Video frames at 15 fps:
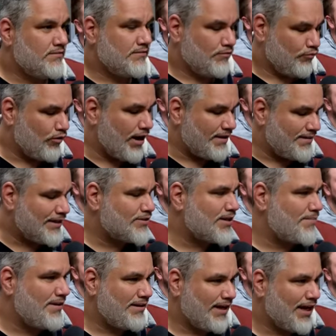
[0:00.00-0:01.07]
Right, that's what I
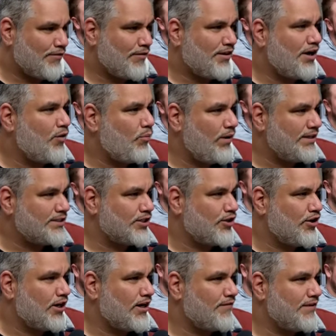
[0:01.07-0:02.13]
mean. Like, I'd rather not waste a
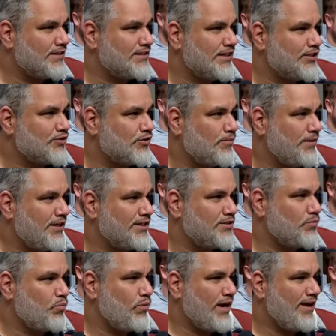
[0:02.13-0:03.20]
card off Ancestral because
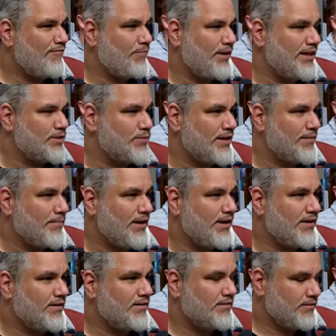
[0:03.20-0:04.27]
we have plays we can make.
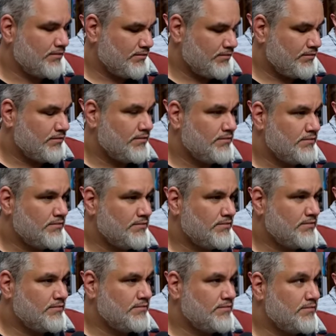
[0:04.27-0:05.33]
He said
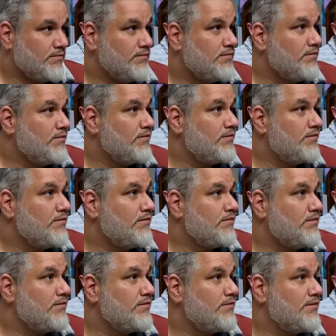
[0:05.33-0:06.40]
stop it. I
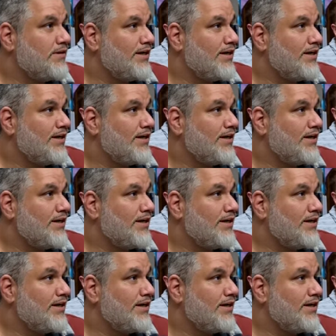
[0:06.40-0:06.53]
don't know about